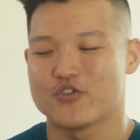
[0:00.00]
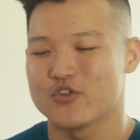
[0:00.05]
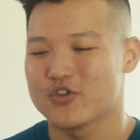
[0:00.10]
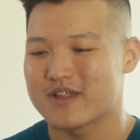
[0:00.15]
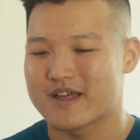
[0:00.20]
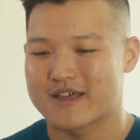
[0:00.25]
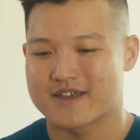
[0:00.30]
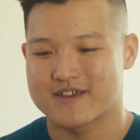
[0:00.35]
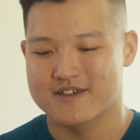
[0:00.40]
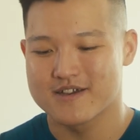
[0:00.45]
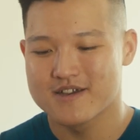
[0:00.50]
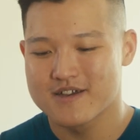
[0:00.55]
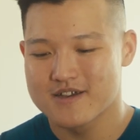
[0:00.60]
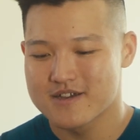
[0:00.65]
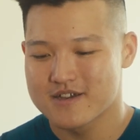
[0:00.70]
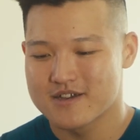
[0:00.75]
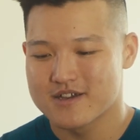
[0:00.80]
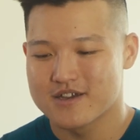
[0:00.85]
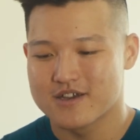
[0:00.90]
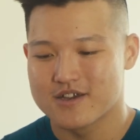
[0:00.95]
feel like,
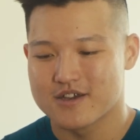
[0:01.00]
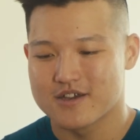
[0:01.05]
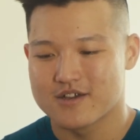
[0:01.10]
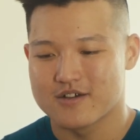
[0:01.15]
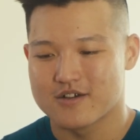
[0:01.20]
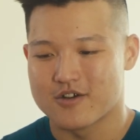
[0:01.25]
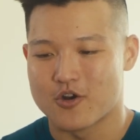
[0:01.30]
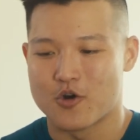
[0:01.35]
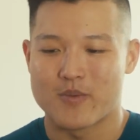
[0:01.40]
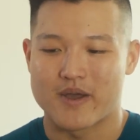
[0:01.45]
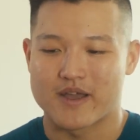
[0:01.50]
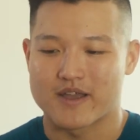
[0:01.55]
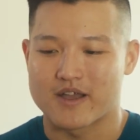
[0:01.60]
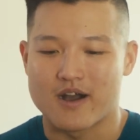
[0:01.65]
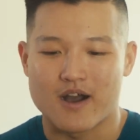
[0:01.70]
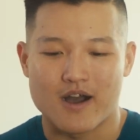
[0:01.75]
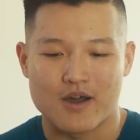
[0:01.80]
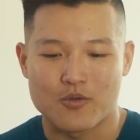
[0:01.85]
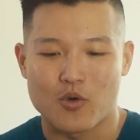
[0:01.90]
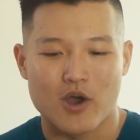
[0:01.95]
oh my
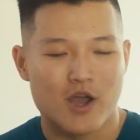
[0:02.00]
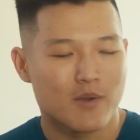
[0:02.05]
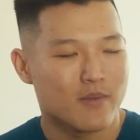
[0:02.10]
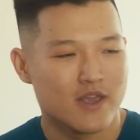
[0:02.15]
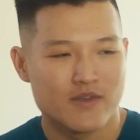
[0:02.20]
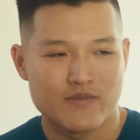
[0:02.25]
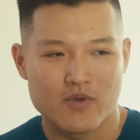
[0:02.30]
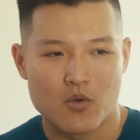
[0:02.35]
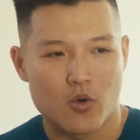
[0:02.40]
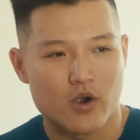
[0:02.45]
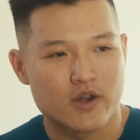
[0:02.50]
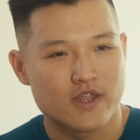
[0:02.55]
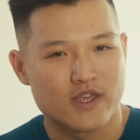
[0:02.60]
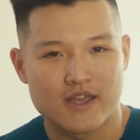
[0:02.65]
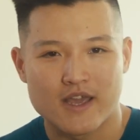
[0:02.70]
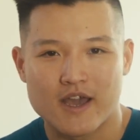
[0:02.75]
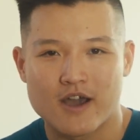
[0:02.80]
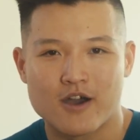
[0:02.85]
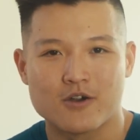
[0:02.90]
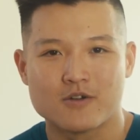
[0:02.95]
God, why am I even
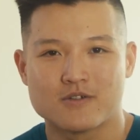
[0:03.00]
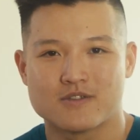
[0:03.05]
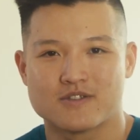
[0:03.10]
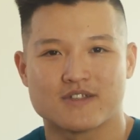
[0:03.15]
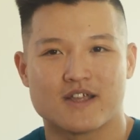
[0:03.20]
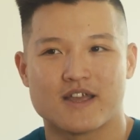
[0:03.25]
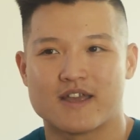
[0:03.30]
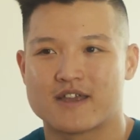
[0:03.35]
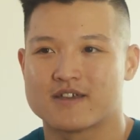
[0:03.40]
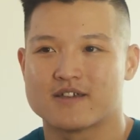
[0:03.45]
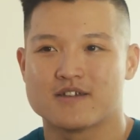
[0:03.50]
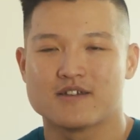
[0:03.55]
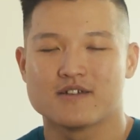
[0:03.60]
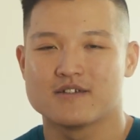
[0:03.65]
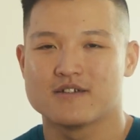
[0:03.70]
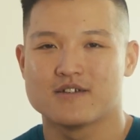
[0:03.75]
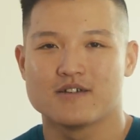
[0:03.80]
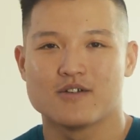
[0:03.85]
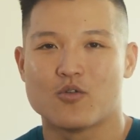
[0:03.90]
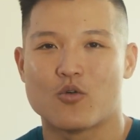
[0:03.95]
working out? It's like,
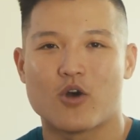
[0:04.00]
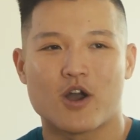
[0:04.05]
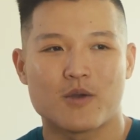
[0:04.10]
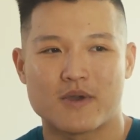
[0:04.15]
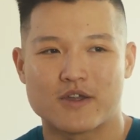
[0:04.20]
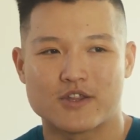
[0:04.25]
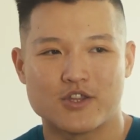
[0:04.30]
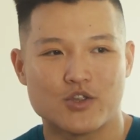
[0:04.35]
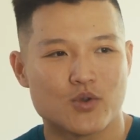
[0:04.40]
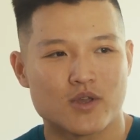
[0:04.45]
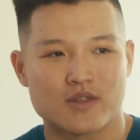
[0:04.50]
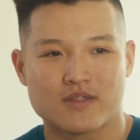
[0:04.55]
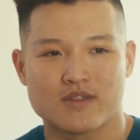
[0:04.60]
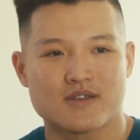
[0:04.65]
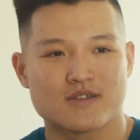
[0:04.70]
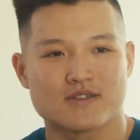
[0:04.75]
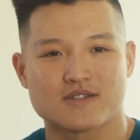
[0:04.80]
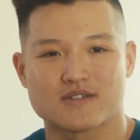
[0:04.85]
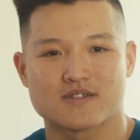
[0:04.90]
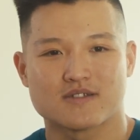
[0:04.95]
why am I doing
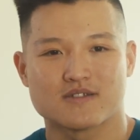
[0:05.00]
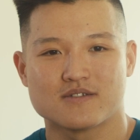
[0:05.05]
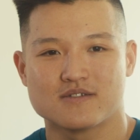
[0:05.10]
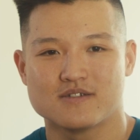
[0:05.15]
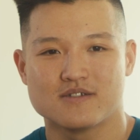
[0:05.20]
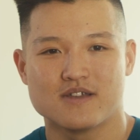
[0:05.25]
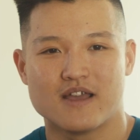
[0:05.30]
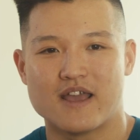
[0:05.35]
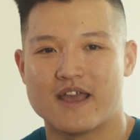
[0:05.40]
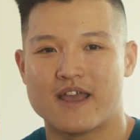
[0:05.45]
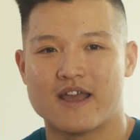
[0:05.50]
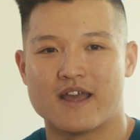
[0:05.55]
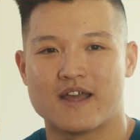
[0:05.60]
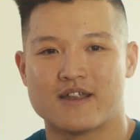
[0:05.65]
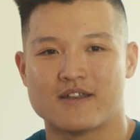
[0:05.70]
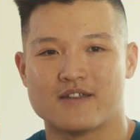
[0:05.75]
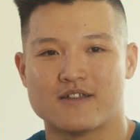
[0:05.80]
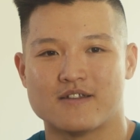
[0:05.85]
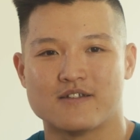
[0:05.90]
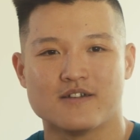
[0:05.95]
this?
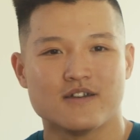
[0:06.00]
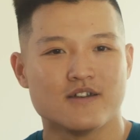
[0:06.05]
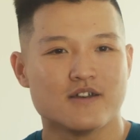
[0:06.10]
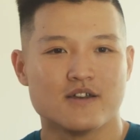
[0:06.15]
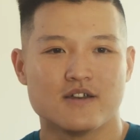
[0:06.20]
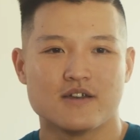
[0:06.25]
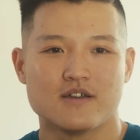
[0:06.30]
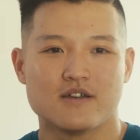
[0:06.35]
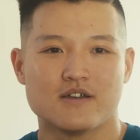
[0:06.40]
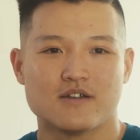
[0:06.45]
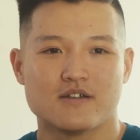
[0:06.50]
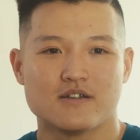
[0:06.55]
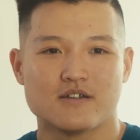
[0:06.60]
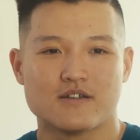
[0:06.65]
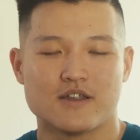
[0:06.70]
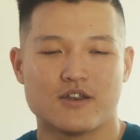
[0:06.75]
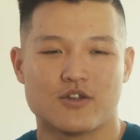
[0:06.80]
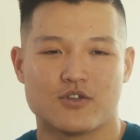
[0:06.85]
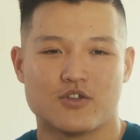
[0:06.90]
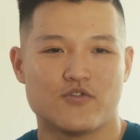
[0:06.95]
And
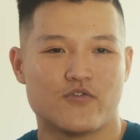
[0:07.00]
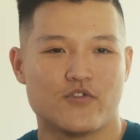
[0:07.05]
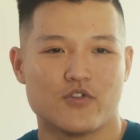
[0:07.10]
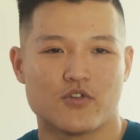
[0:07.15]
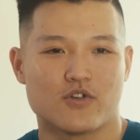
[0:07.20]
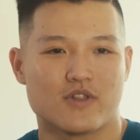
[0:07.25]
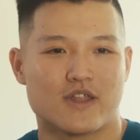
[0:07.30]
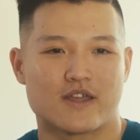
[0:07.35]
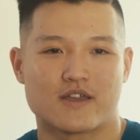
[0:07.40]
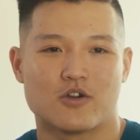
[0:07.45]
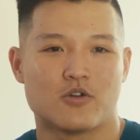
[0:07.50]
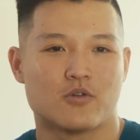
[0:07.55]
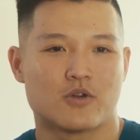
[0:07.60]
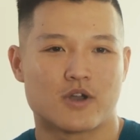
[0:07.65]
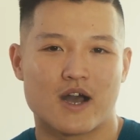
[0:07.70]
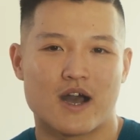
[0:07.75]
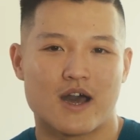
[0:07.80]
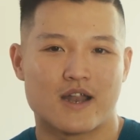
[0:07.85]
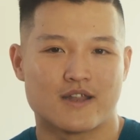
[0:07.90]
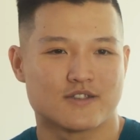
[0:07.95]
you know, you feel like, oh
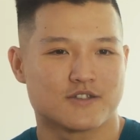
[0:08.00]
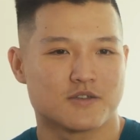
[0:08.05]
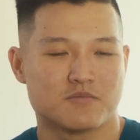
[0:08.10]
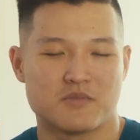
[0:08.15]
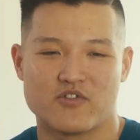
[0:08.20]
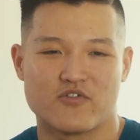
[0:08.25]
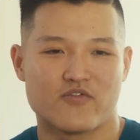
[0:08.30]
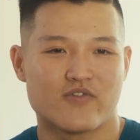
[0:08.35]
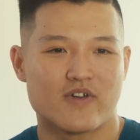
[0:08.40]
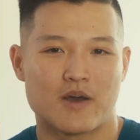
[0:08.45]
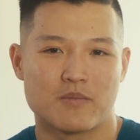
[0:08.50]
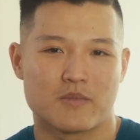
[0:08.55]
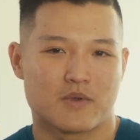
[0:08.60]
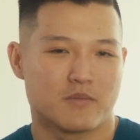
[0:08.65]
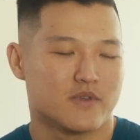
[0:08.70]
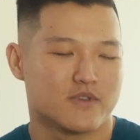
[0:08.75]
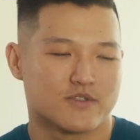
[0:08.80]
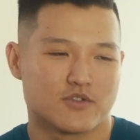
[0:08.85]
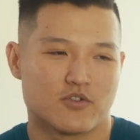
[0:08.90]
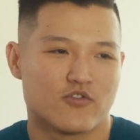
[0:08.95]
God, it's gonna be, I'm
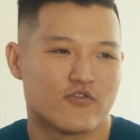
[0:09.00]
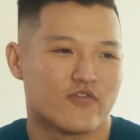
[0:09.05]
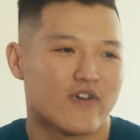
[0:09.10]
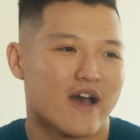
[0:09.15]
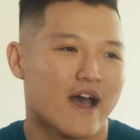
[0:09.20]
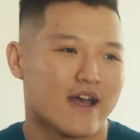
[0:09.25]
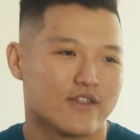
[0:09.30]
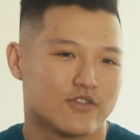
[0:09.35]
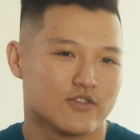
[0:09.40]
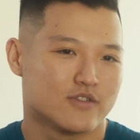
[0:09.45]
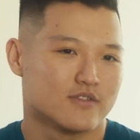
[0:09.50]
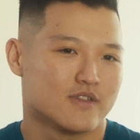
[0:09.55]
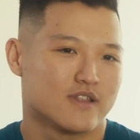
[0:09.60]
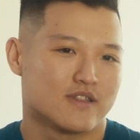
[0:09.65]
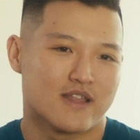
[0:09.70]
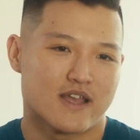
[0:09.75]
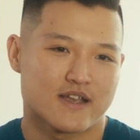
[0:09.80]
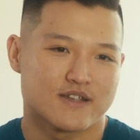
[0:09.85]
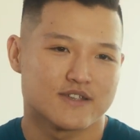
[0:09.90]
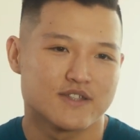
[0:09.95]
gonna be so fat the
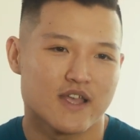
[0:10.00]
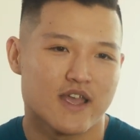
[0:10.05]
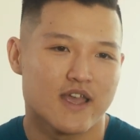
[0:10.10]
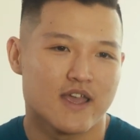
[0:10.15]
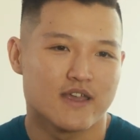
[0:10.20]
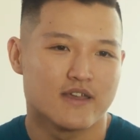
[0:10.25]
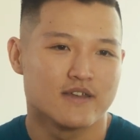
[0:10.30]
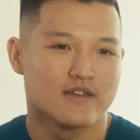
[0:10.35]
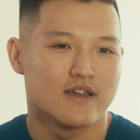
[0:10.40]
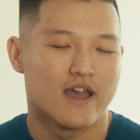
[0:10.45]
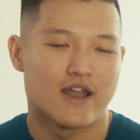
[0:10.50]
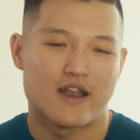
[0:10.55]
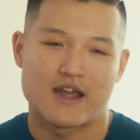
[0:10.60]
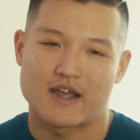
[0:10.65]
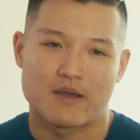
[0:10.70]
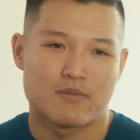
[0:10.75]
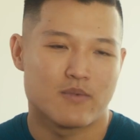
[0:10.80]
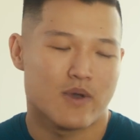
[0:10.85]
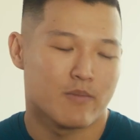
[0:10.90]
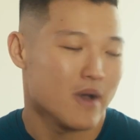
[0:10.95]
next day, and
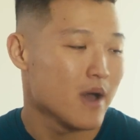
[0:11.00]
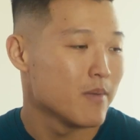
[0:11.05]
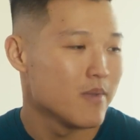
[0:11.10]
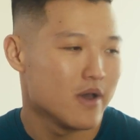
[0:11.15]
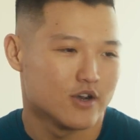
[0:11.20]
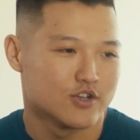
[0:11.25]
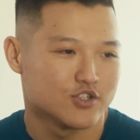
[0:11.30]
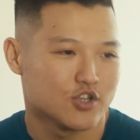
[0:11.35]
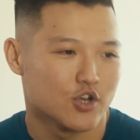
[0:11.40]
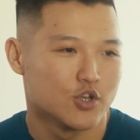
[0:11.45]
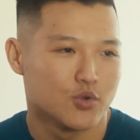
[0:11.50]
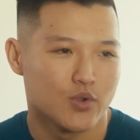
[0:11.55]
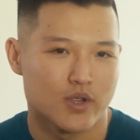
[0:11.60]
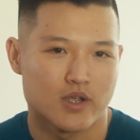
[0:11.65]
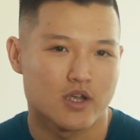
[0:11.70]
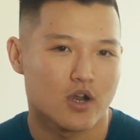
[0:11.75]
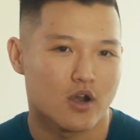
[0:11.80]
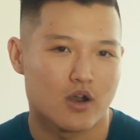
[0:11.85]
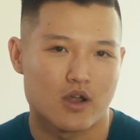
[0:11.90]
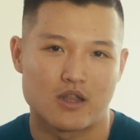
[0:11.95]
I, I better start
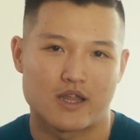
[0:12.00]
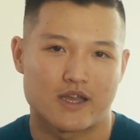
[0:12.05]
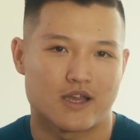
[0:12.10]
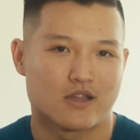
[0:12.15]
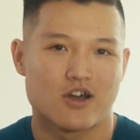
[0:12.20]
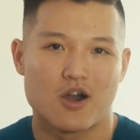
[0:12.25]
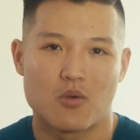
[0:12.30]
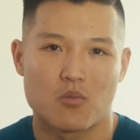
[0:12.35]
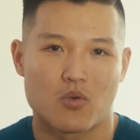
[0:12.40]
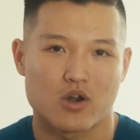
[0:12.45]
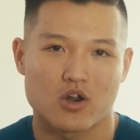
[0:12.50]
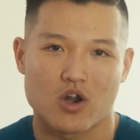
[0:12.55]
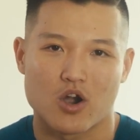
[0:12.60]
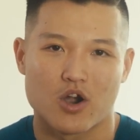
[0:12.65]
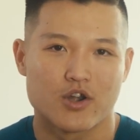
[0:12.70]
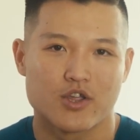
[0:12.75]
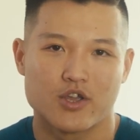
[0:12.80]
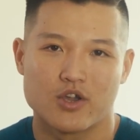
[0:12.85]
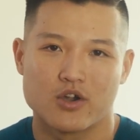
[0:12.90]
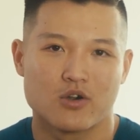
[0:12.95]
doing like a lot more
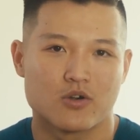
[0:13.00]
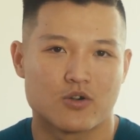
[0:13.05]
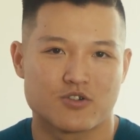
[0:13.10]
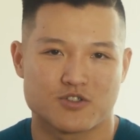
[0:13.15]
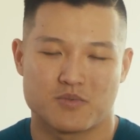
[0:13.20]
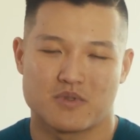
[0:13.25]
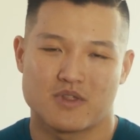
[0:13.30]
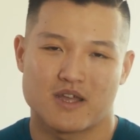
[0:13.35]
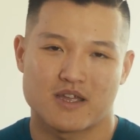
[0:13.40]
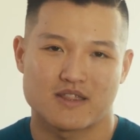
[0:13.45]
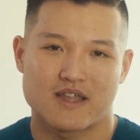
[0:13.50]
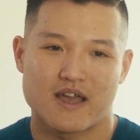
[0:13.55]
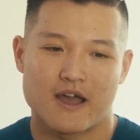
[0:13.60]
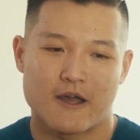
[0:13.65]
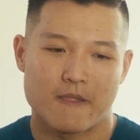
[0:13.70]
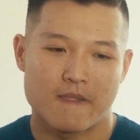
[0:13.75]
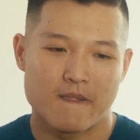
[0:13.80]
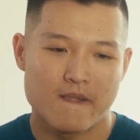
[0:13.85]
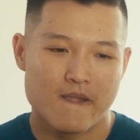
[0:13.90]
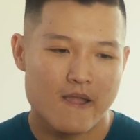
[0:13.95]
cardio or something like that.
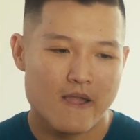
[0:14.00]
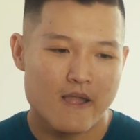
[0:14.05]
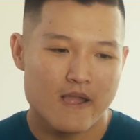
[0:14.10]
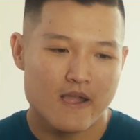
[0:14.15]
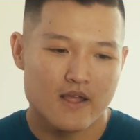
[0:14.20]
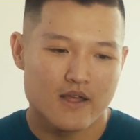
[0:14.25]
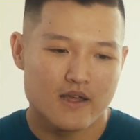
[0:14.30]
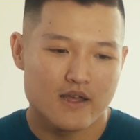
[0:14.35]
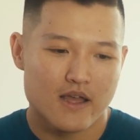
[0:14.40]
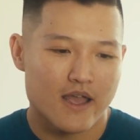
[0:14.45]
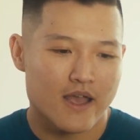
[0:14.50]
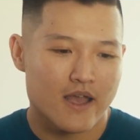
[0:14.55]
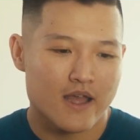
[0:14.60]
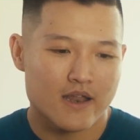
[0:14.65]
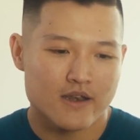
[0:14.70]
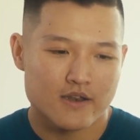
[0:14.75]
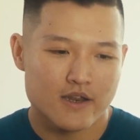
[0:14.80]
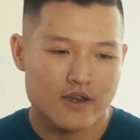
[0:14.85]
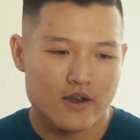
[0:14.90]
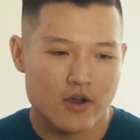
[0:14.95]

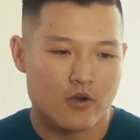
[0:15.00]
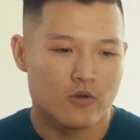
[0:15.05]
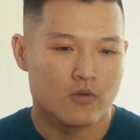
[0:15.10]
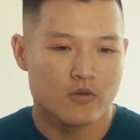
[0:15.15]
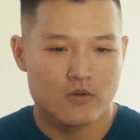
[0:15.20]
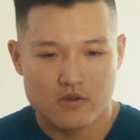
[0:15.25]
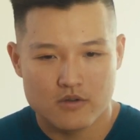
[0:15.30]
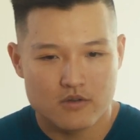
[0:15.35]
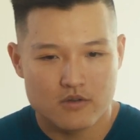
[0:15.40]
And you know,